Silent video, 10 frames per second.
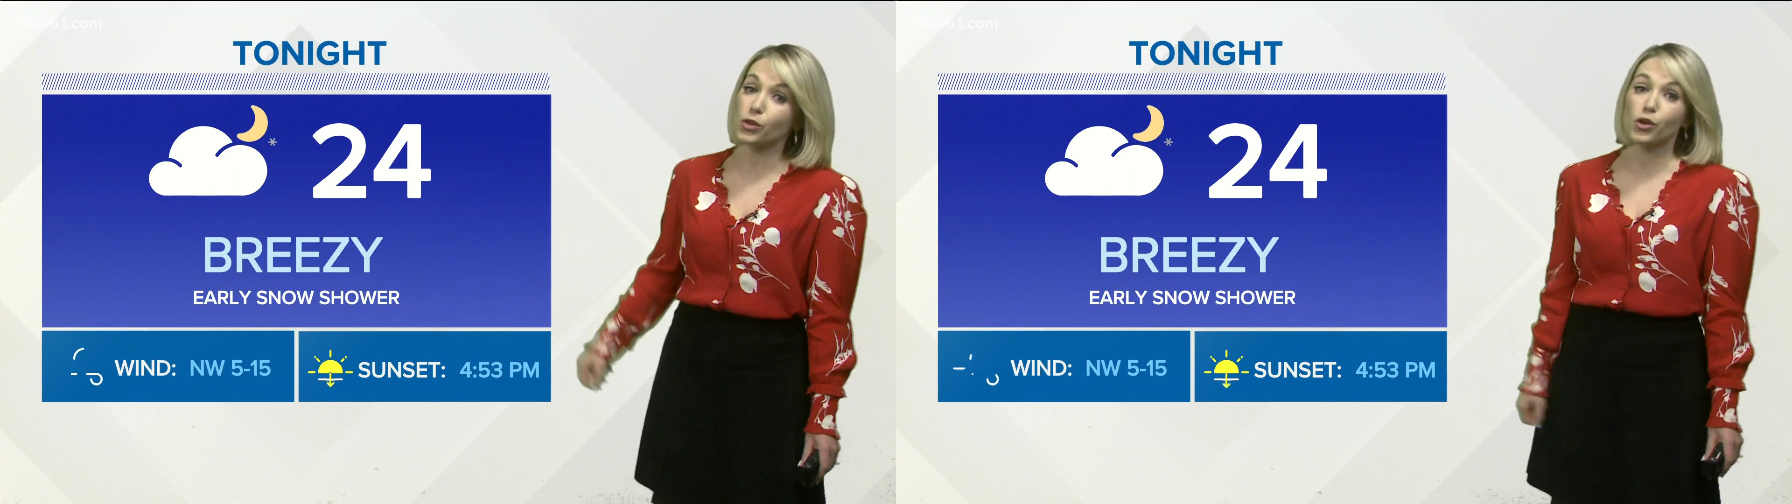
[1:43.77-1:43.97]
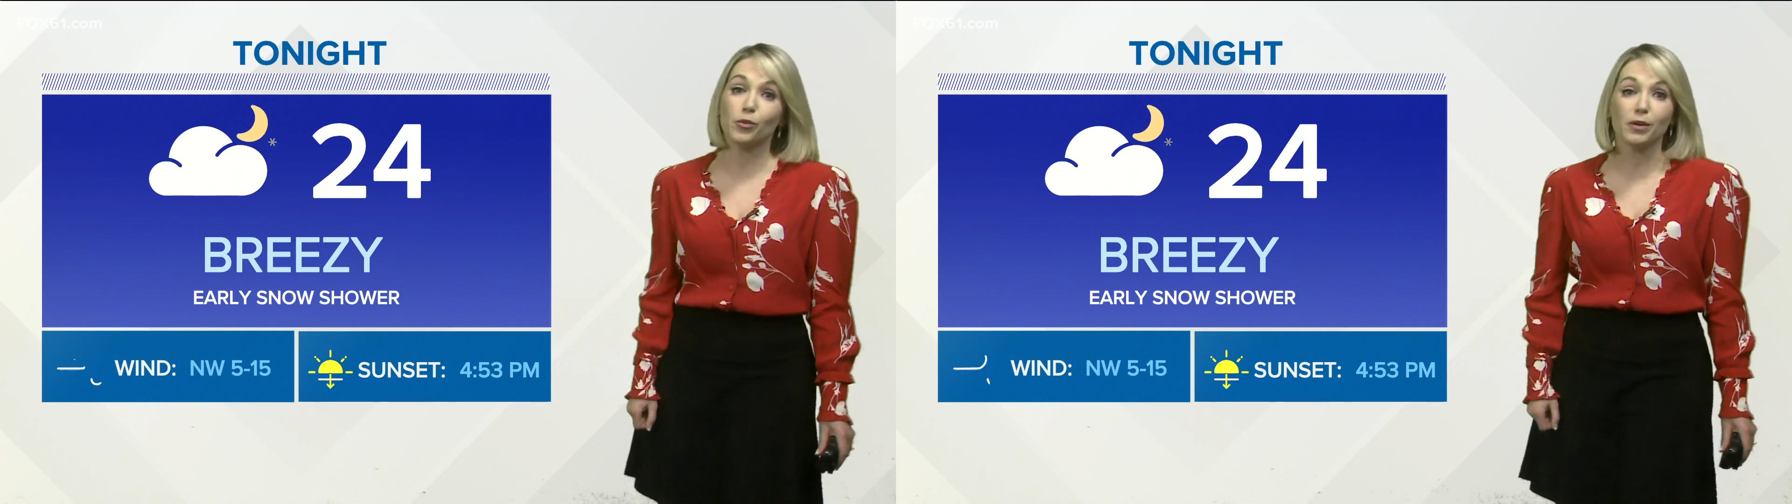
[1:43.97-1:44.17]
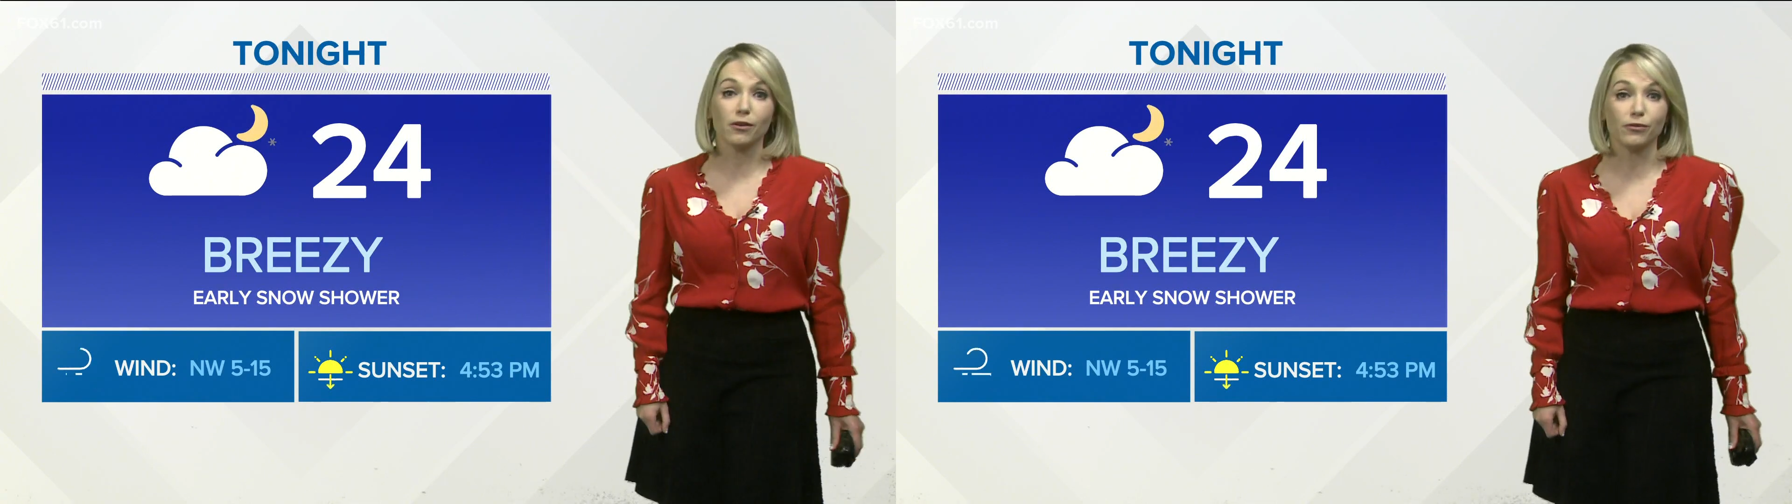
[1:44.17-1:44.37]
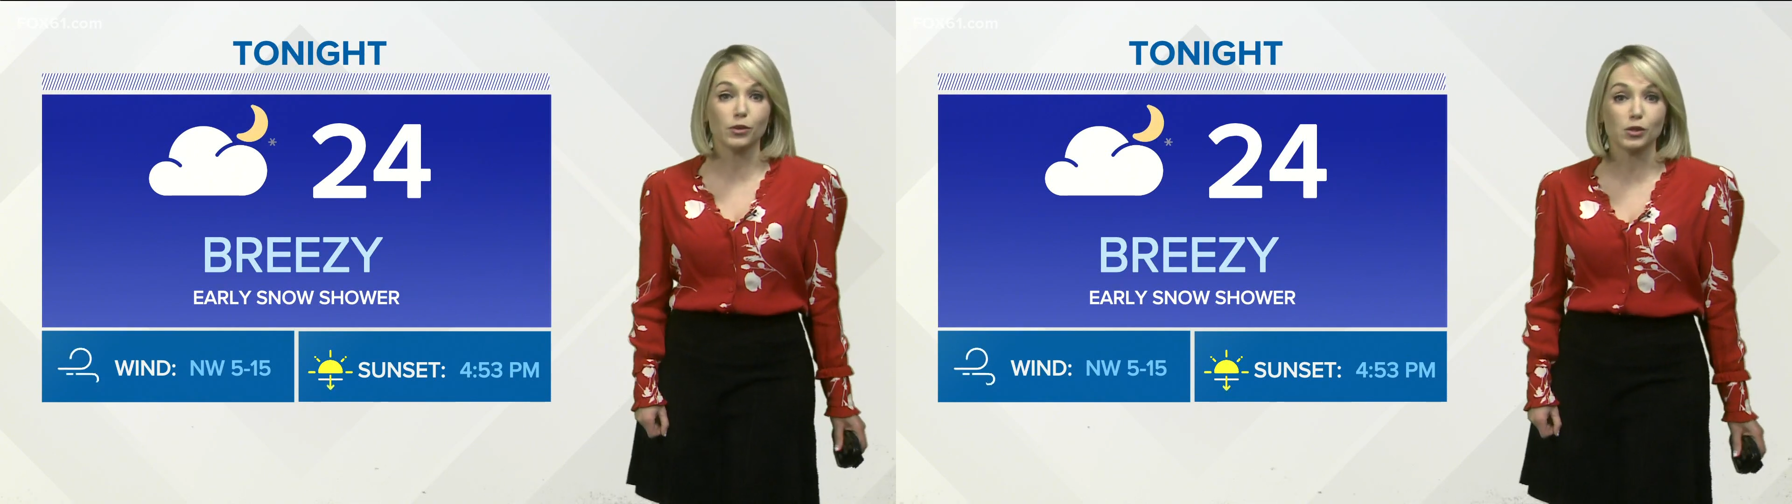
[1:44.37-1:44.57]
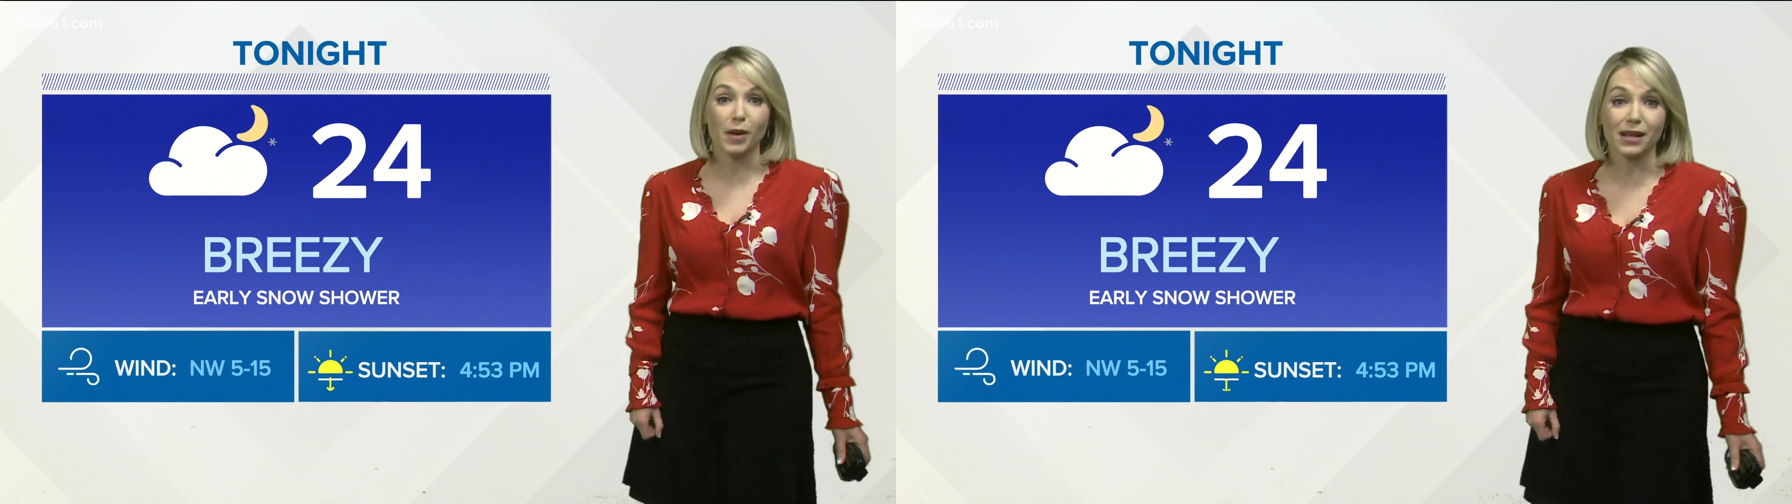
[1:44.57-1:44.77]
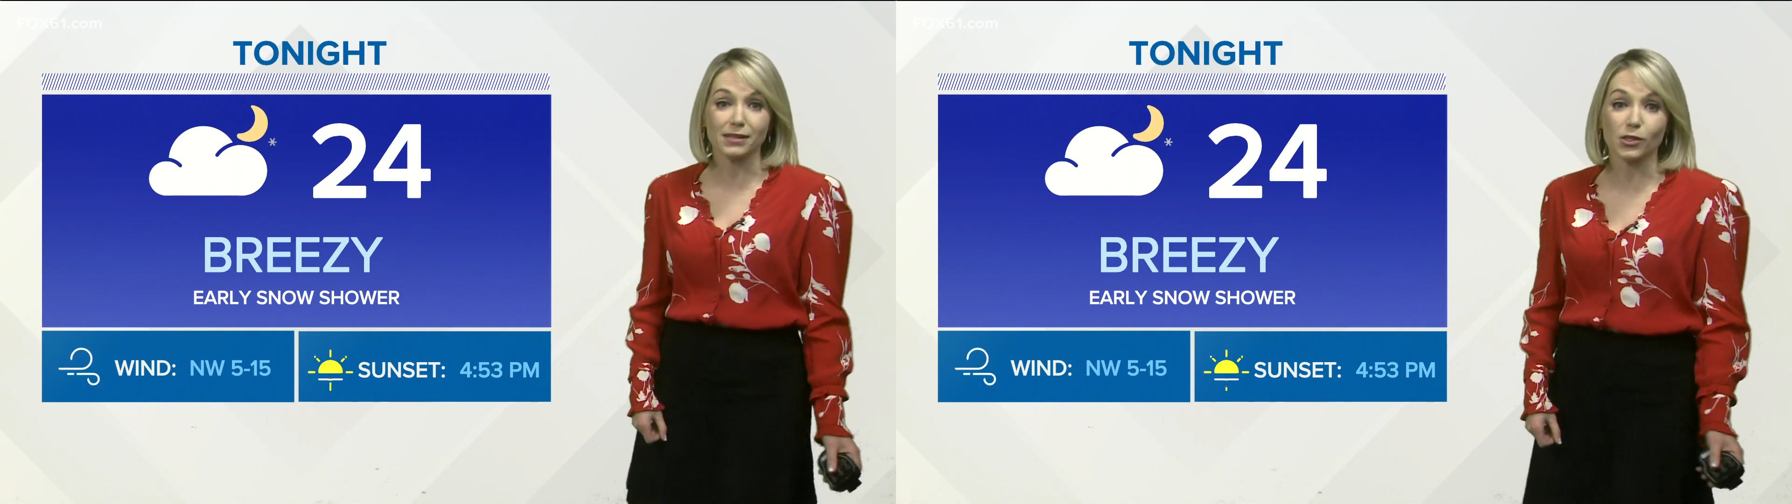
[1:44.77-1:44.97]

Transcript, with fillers: There could be a few spots